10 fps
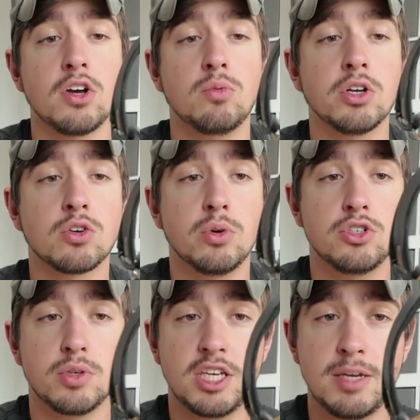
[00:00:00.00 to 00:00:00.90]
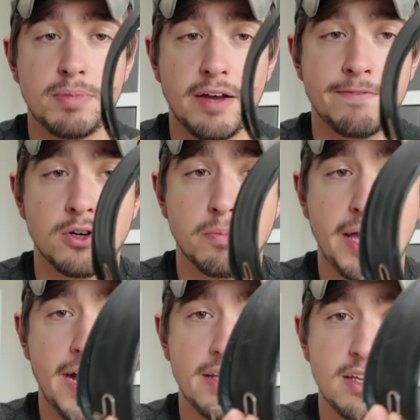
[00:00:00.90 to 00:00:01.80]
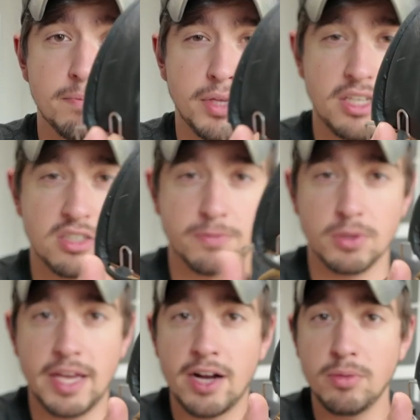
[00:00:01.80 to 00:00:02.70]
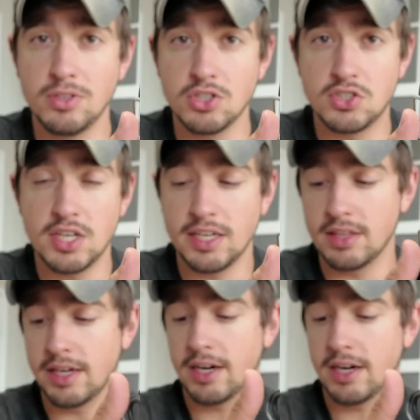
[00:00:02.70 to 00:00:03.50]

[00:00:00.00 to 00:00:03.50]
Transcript: We are going to keep that foam pad in place for now, just sitting in